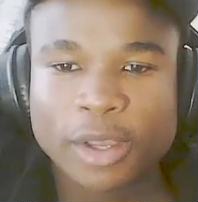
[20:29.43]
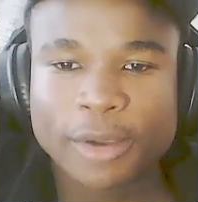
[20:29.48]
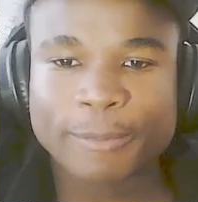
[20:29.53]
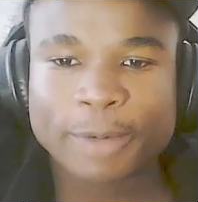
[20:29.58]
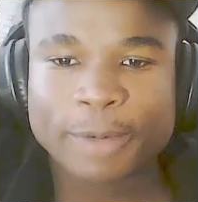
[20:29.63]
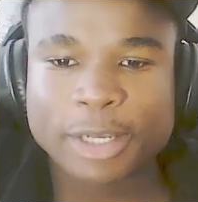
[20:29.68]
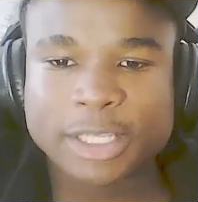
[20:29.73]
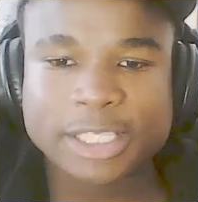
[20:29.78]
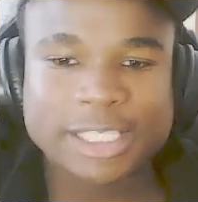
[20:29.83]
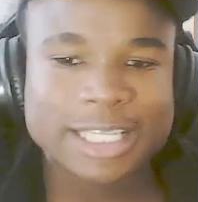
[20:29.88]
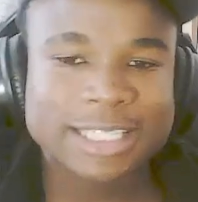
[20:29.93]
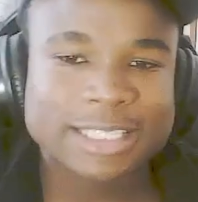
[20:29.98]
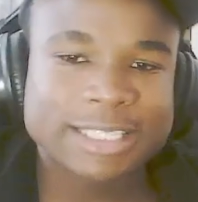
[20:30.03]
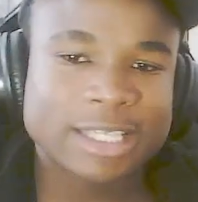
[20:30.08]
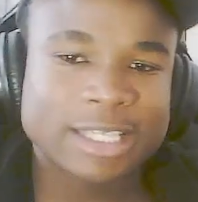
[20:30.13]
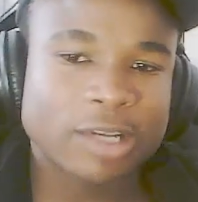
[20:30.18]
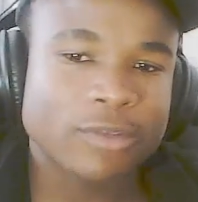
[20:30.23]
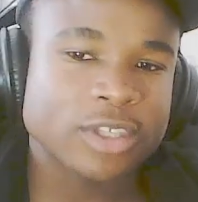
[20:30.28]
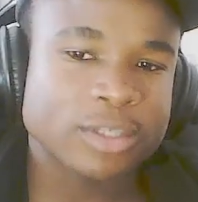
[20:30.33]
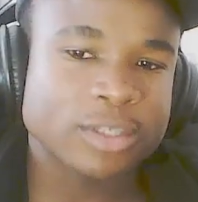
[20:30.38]
but she doesn't
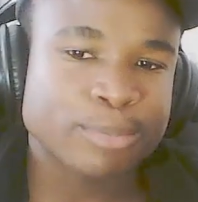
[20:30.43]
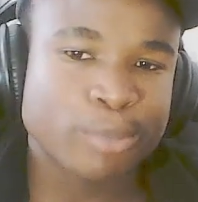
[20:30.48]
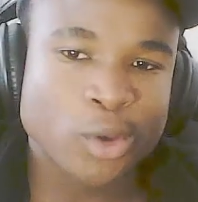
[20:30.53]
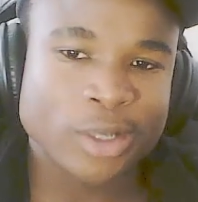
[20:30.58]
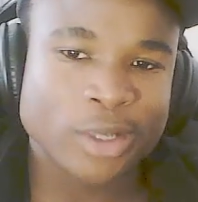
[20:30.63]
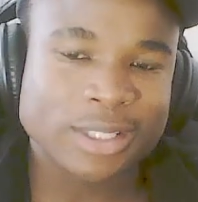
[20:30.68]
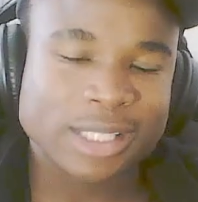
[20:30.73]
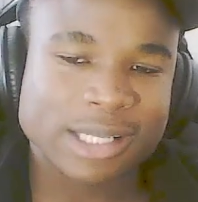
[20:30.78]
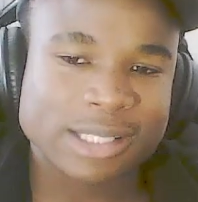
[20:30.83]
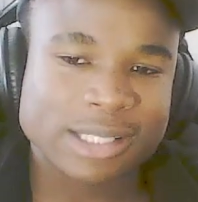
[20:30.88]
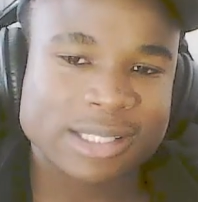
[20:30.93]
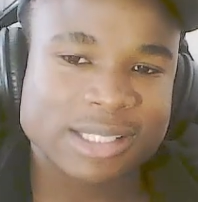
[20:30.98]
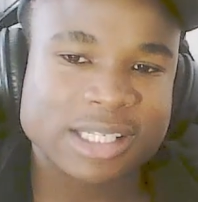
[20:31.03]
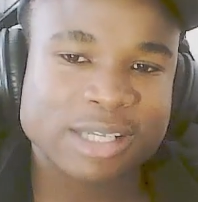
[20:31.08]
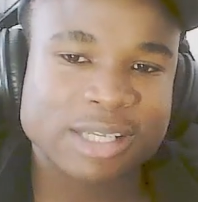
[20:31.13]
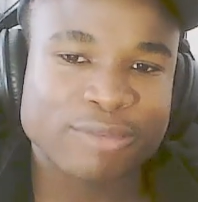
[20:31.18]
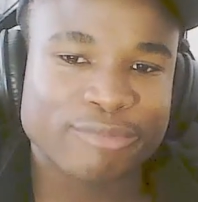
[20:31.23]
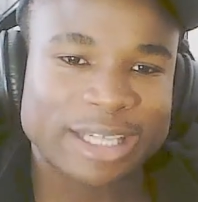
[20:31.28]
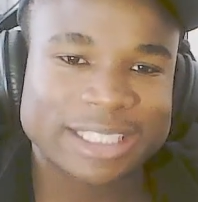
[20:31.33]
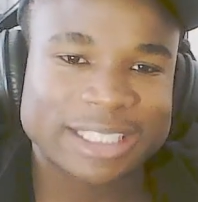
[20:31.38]
tell these boys that
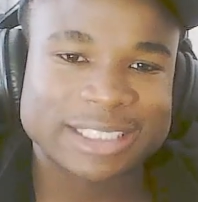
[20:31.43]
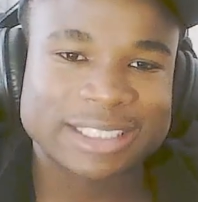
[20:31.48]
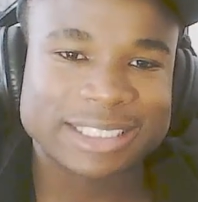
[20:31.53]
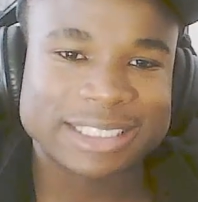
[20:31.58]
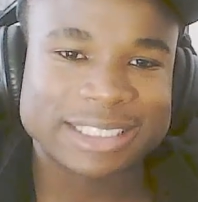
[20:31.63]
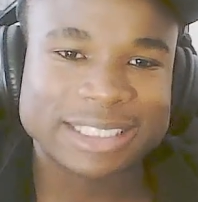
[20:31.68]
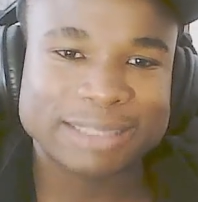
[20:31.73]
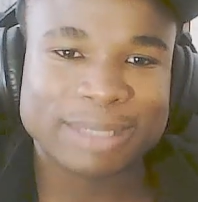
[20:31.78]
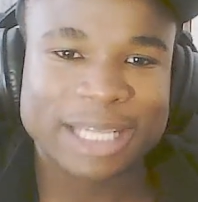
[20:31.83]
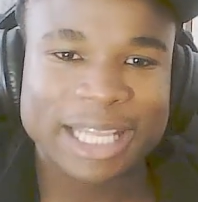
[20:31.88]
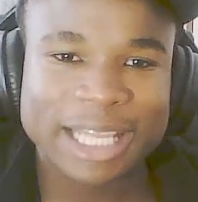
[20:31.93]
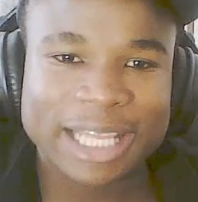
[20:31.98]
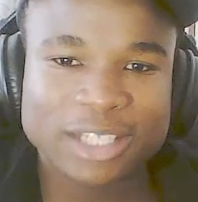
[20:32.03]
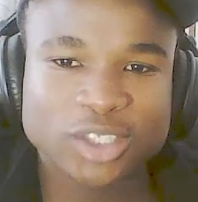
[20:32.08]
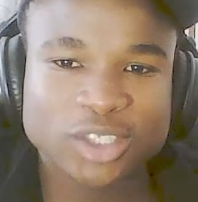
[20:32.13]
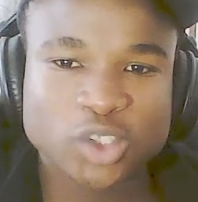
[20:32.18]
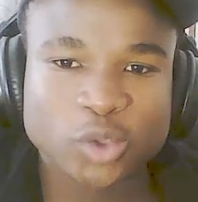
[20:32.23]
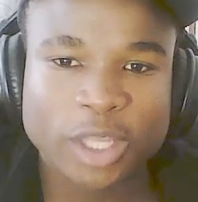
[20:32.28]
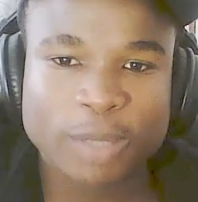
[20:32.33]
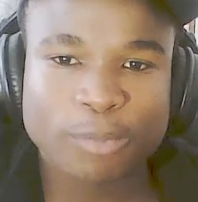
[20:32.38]
she invited the demon
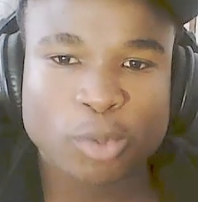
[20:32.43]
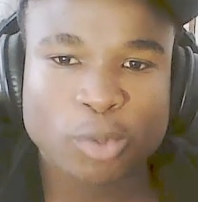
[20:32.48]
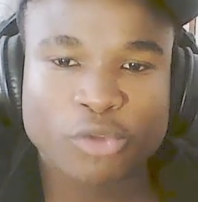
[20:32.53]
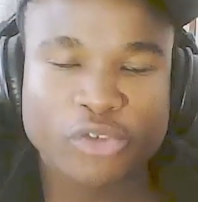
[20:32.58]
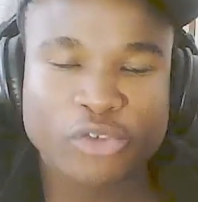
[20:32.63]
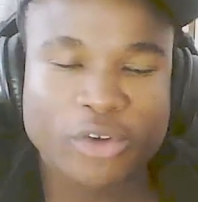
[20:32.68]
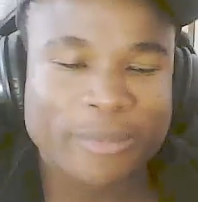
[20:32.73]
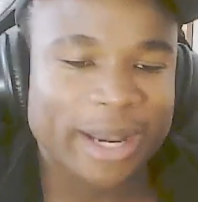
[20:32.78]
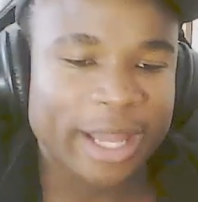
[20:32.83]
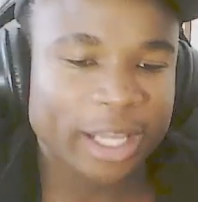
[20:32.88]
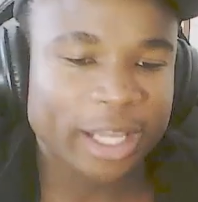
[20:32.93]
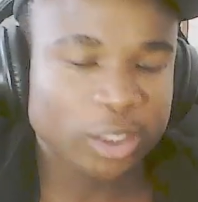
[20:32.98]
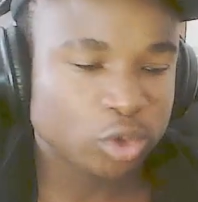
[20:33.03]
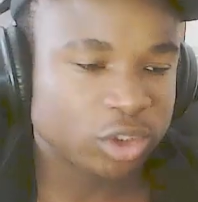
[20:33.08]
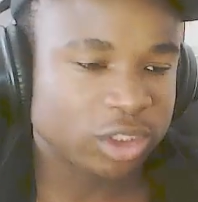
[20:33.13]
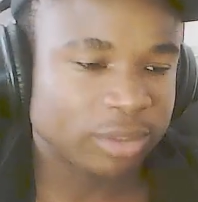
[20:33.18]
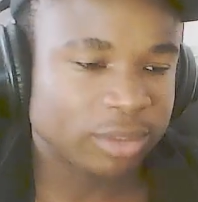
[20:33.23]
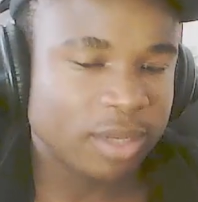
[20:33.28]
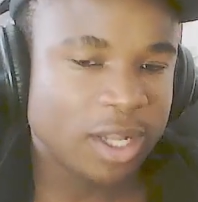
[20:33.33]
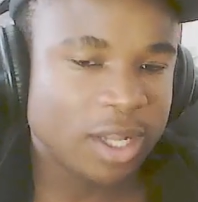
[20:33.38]
in, so they perform an
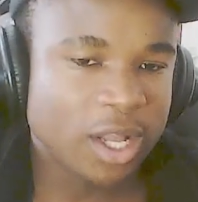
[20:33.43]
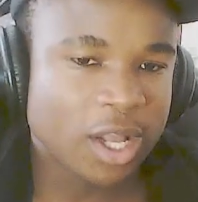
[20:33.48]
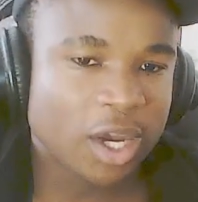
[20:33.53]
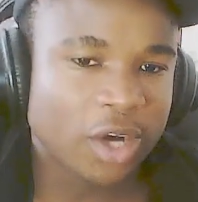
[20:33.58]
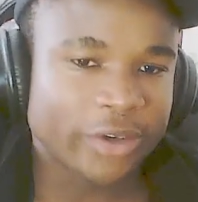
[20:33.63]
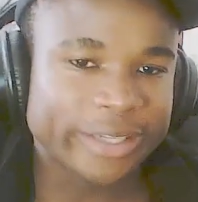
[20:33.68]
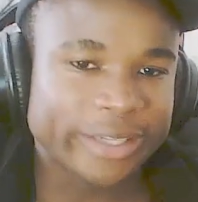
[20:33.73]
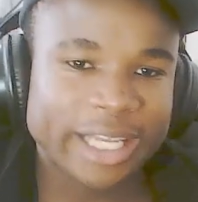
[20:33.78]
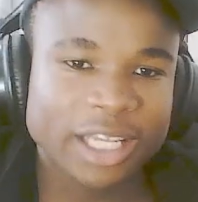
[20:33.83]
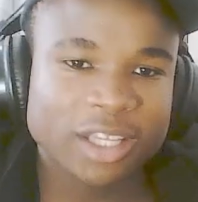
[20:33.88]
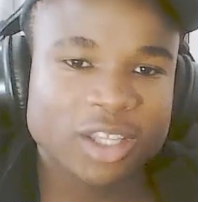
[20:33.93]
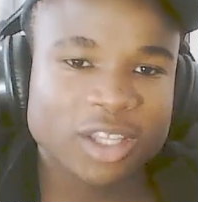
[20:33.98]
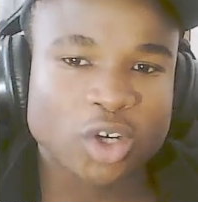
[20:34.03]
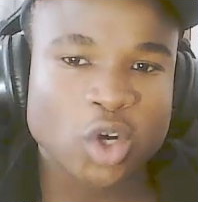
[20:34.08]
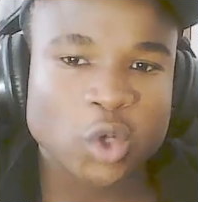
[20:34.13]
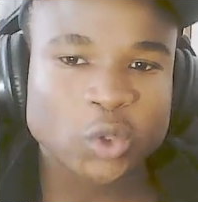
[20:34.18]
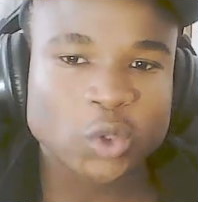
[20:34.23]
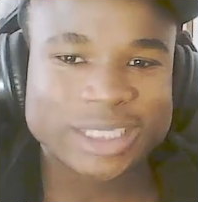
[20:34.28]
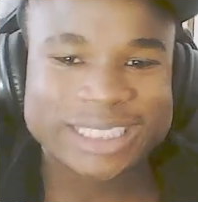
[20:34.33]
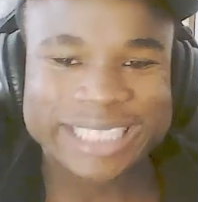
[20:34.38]
exorcism on getting the
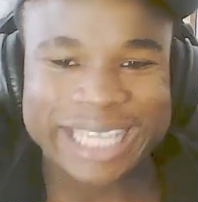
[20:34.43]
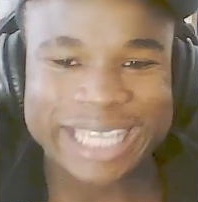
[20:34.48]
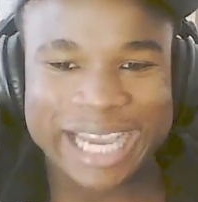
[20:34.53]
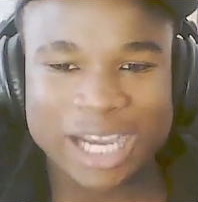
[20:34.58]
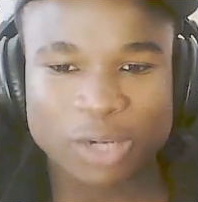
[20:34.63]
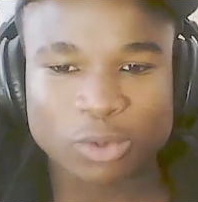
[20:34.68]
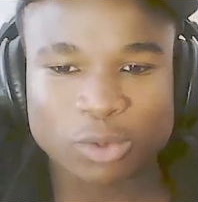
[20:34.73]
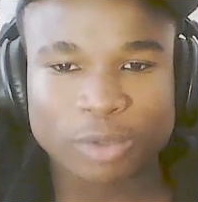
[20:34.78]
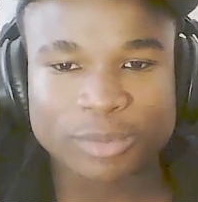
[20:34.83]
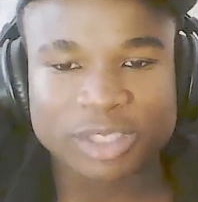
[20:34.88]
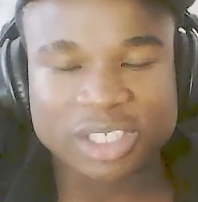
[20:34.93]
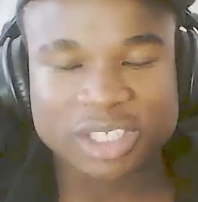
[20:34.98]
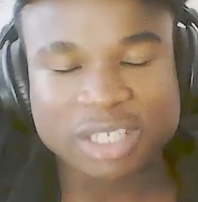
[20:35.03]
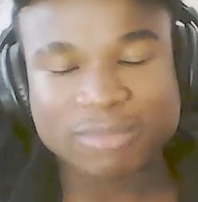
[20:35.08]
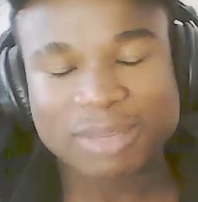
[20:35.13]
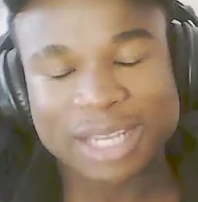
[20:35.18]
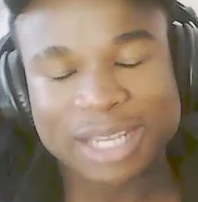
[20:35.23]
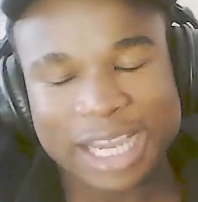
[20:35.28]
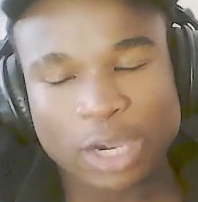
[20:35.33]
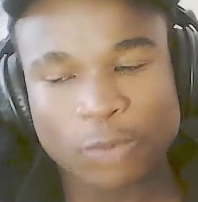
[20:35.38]
ghost out, on the
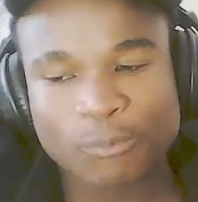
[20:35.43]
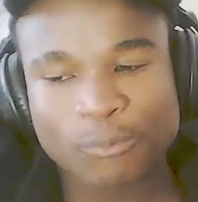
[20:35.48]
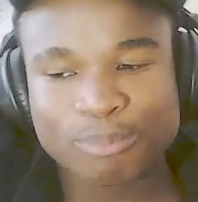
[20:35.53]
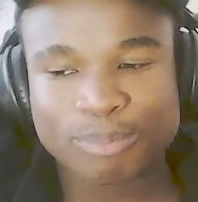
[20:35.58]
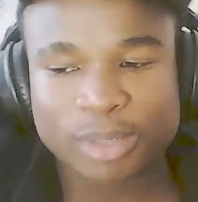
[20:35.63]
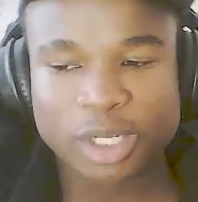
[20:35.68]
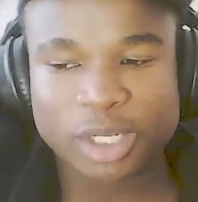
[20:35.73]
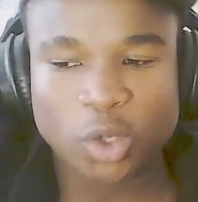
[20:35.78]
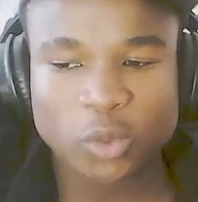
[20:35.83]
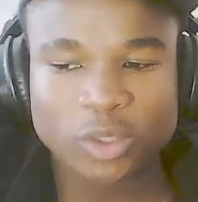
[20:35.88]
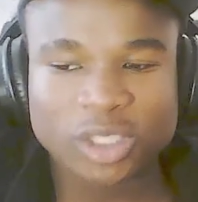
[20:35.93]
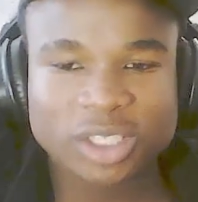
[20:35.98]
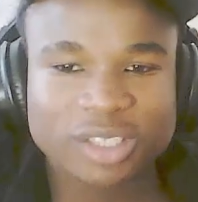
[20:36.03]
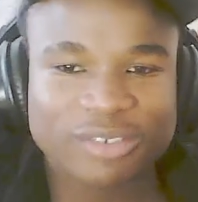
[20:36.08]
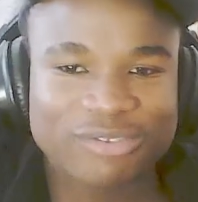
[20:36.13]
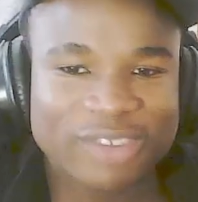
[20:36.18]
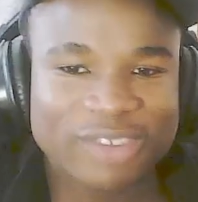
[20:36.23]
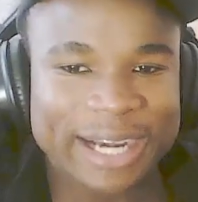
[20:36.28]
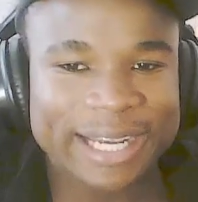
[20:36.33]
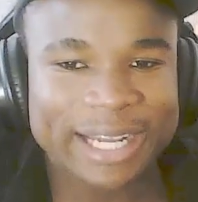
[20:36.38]
demon out, but only to
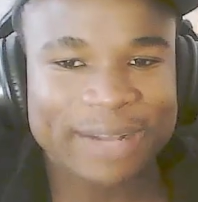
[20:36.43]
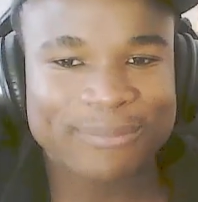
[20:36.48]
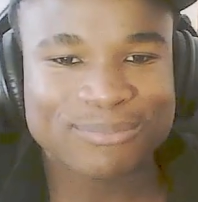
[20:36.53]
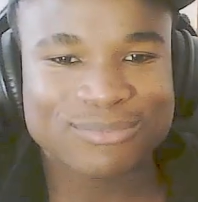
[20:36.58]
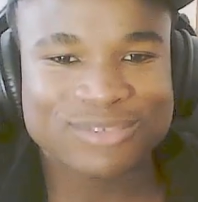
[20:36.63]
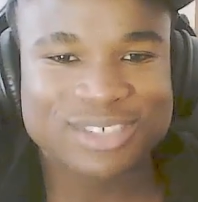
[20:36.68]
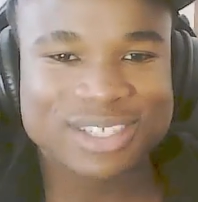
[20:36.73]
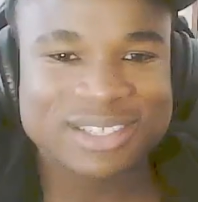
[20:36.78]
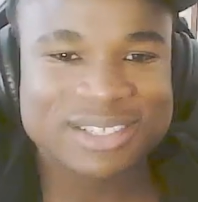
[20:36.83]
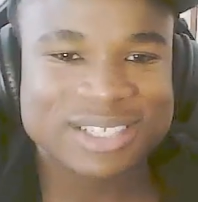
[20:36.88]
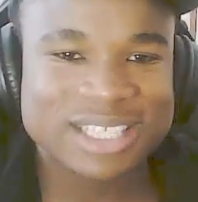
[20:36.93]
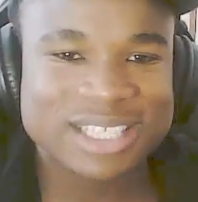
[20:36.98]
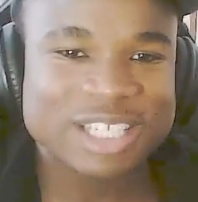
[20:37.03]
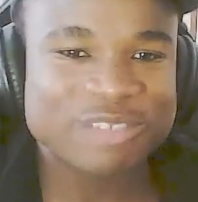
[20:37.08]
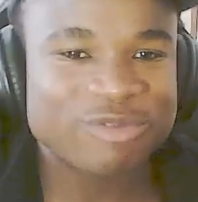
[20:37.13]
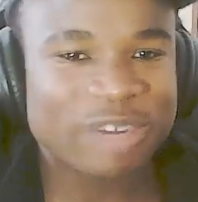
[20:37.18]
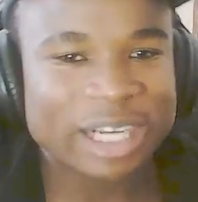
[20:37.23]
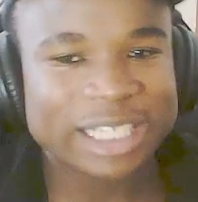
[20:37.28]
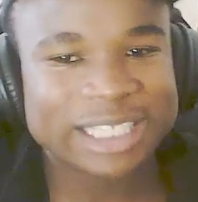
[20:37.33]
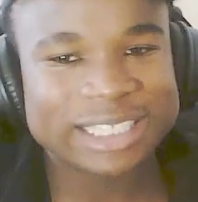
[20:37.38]
find out, since she
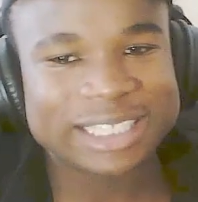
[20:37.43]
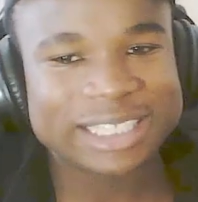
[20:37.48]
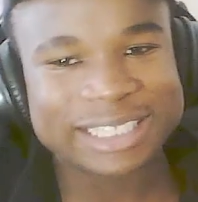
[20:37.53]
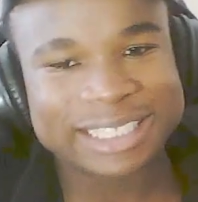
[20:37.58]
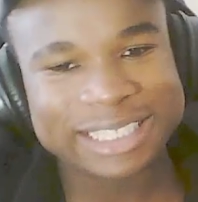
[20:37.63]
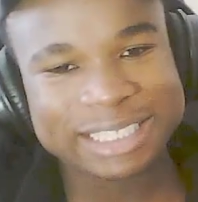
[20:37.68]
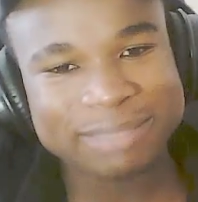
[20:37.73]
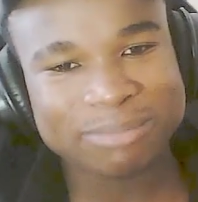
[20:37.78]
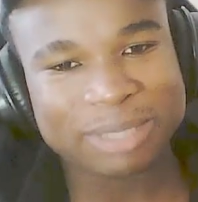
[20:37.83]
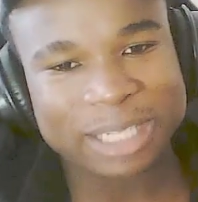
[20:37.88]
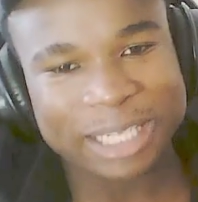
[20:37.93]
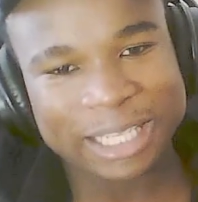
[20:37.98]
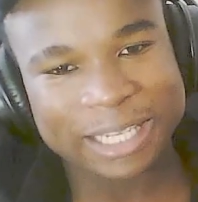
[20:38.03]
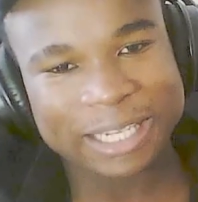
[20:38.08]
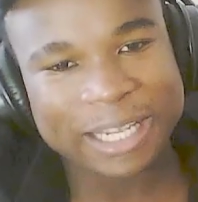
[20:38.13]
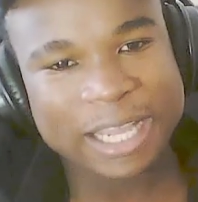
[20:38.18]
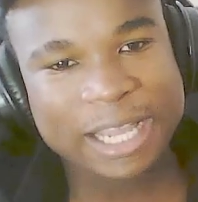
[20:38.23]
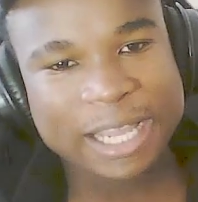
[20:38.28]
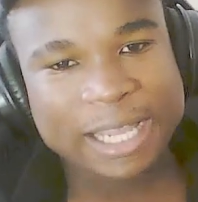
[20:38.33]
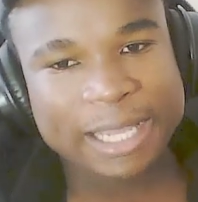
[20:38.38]
invited the demon
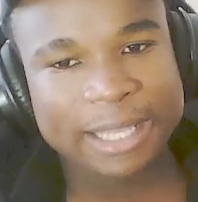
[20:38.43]
in,